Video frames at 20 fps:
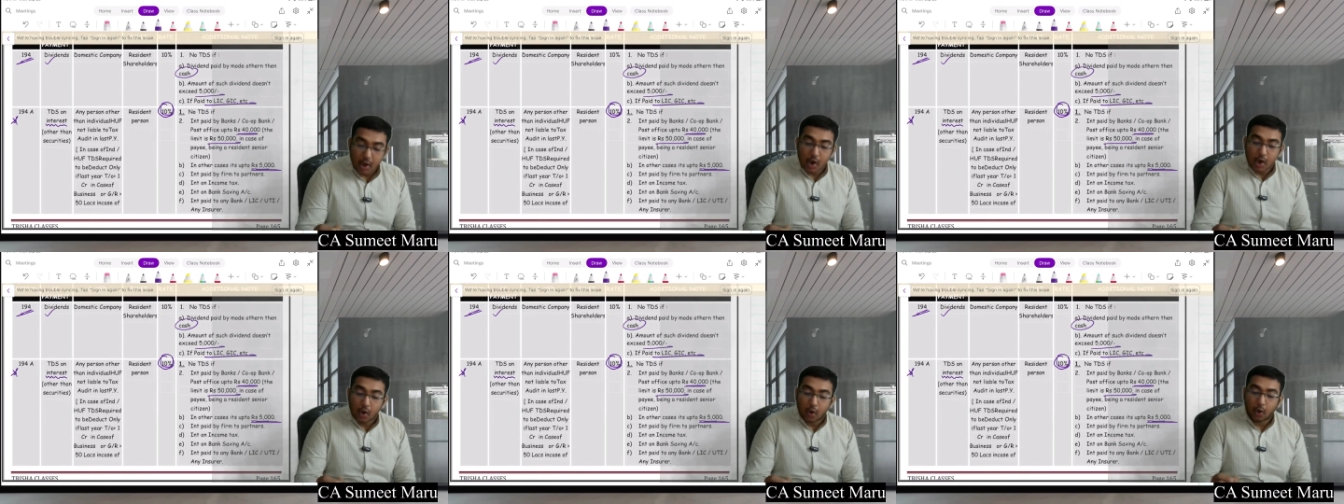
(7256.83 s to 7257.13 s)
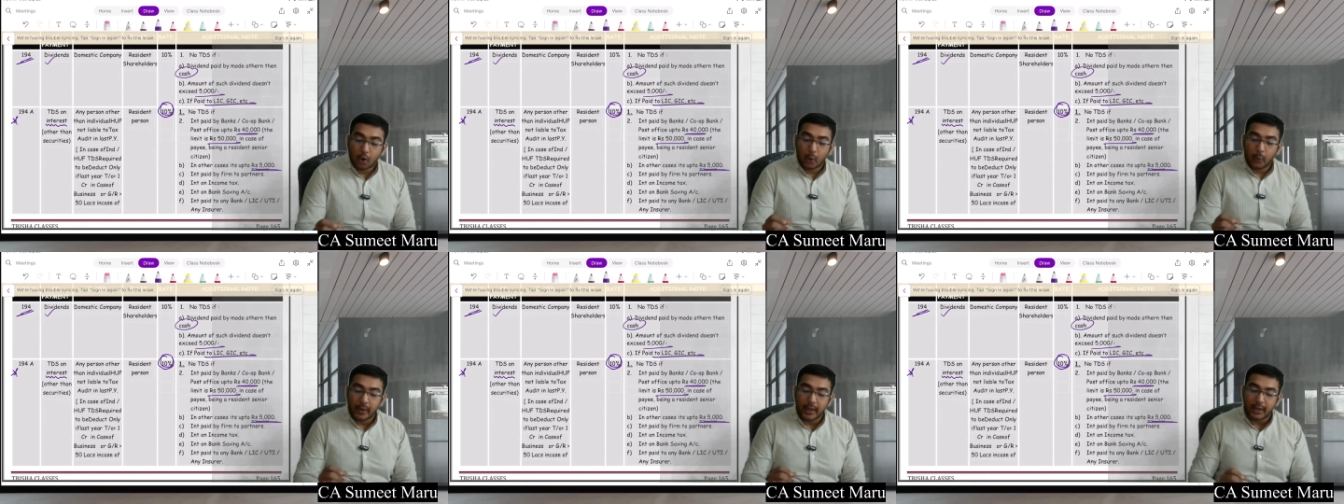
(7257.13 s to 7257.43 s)

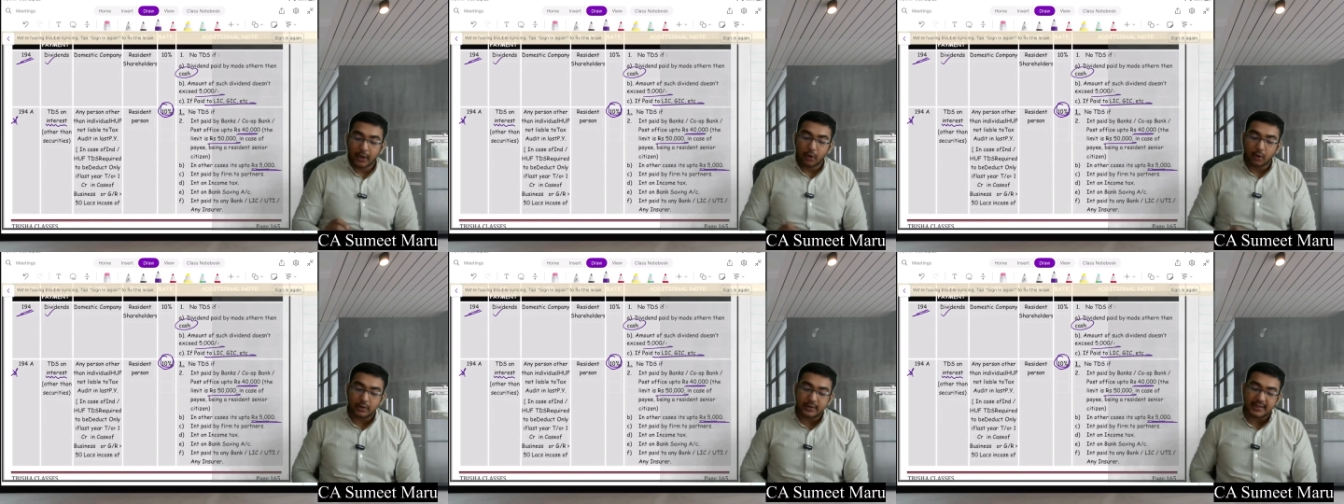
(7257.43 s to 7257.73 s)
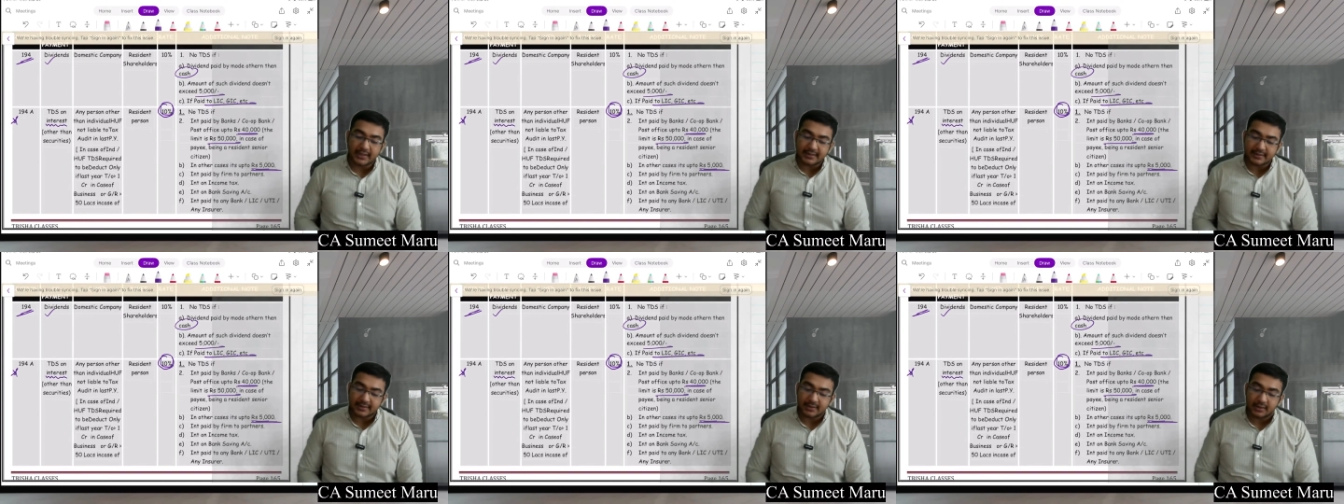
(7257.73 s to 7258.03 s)
Who will do
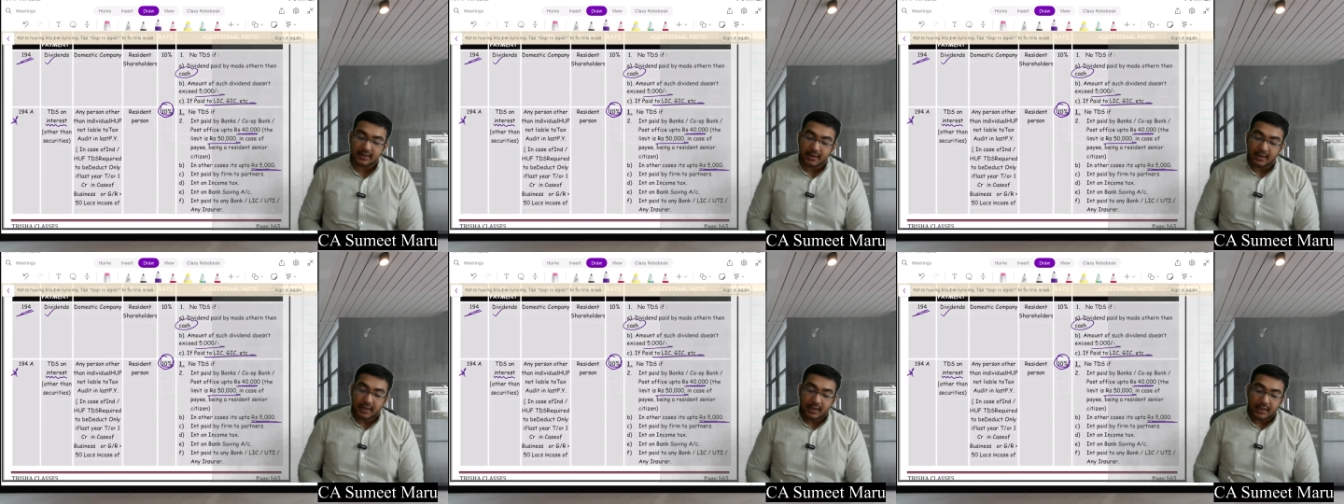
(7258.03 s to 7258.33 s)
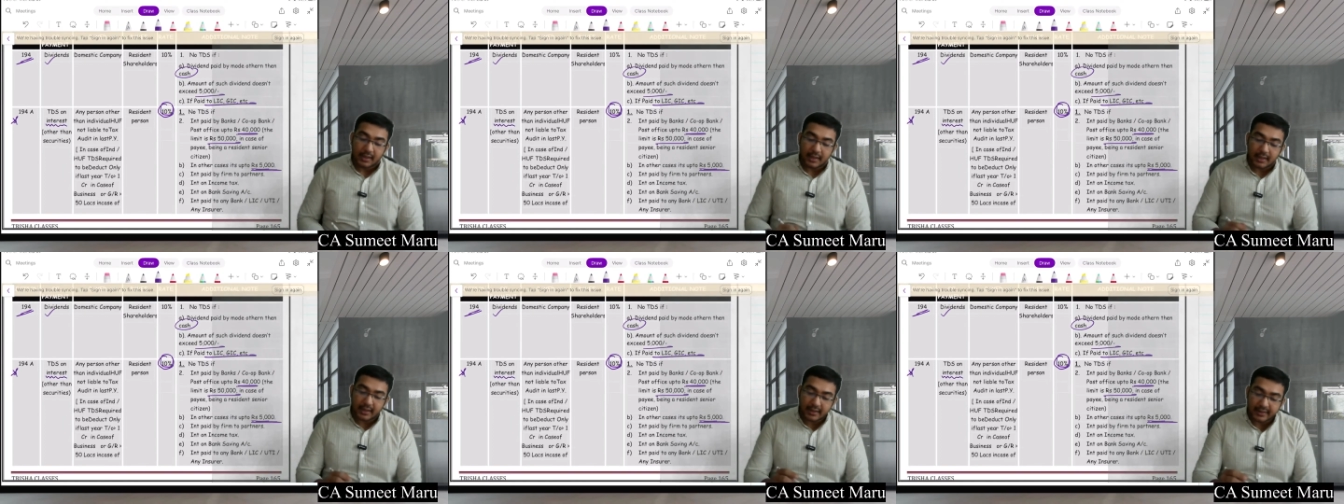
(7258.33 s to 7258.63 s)
this?
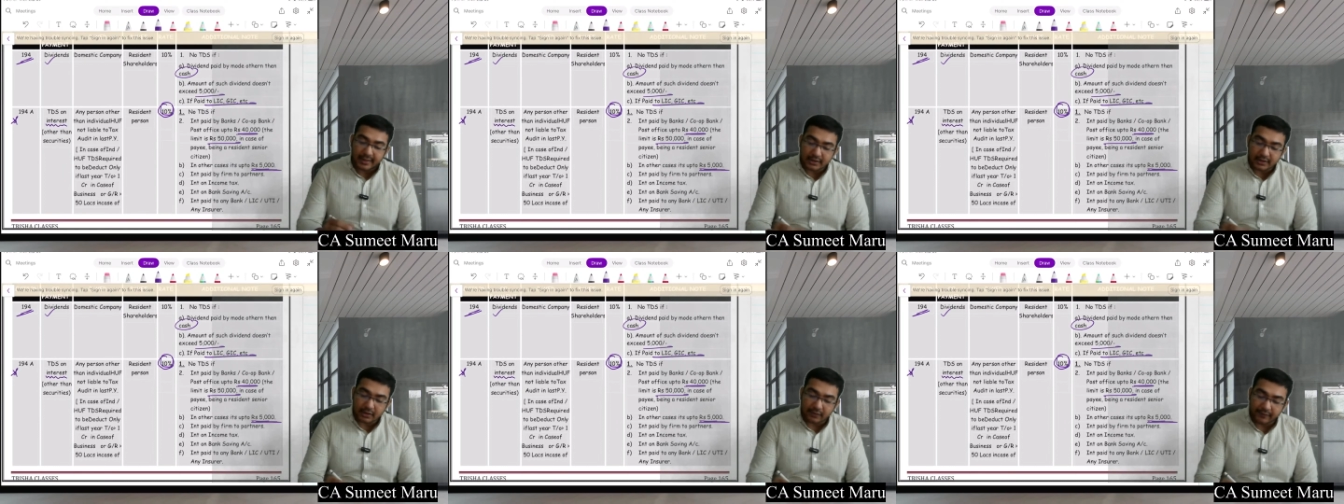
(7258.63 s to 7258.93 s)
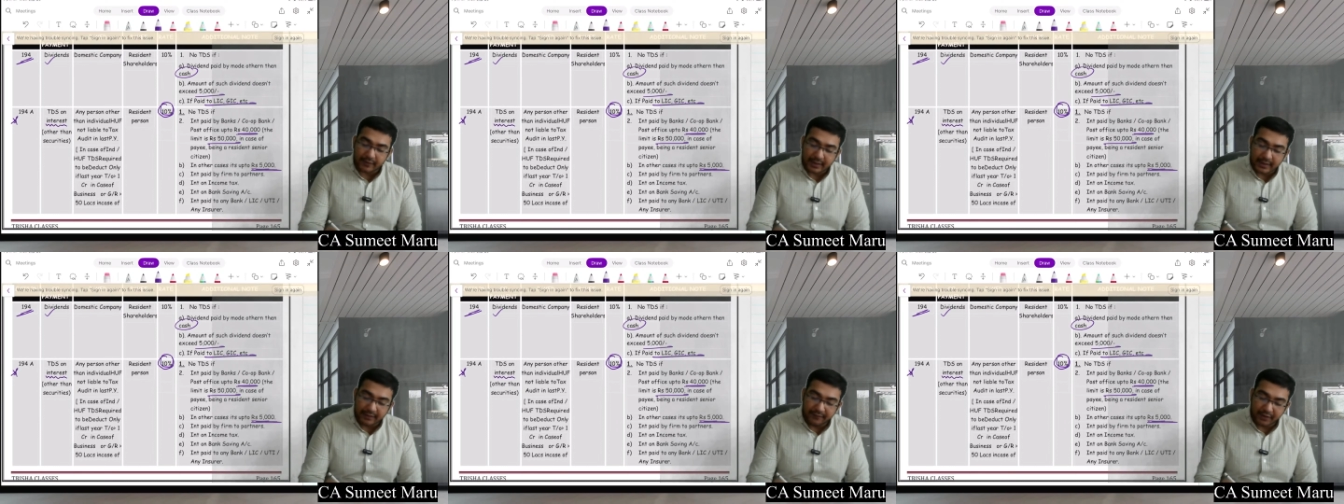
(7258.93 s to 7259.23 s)
In case of
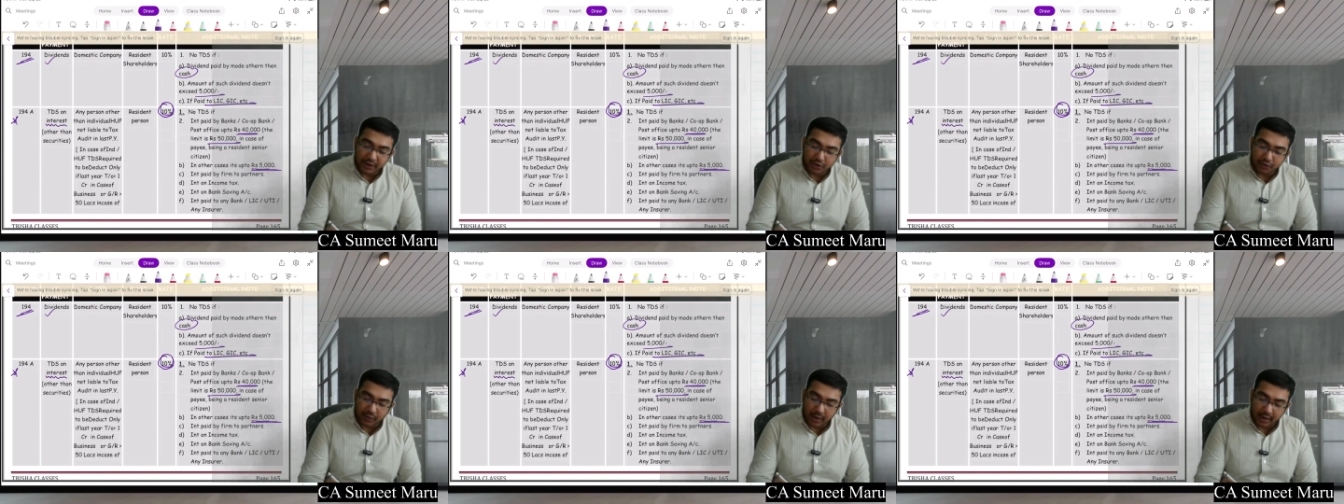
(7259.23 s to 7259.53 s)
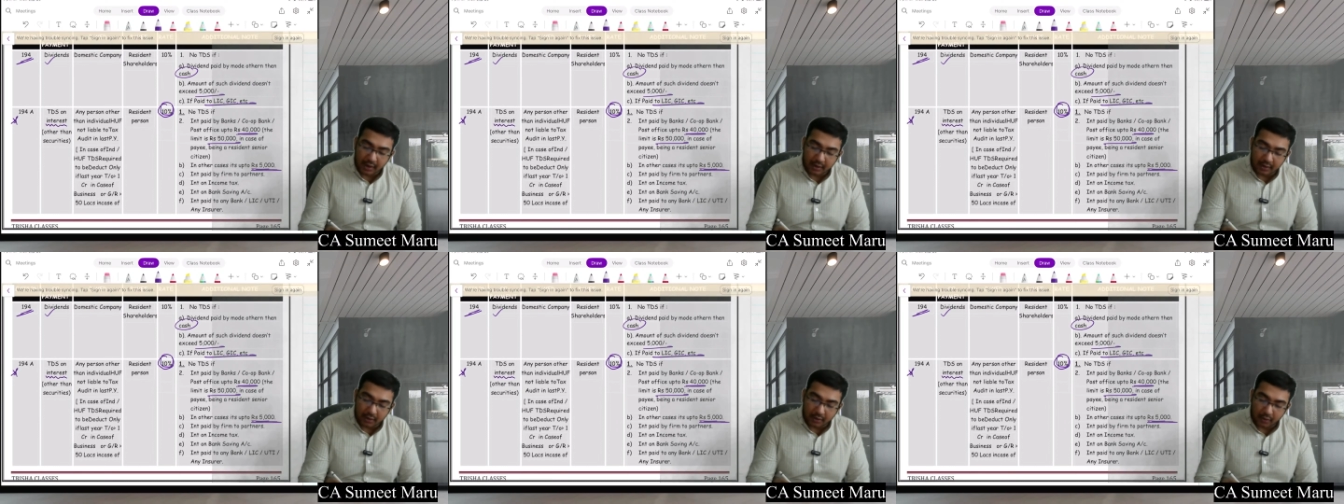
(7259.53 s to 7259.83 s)
individual,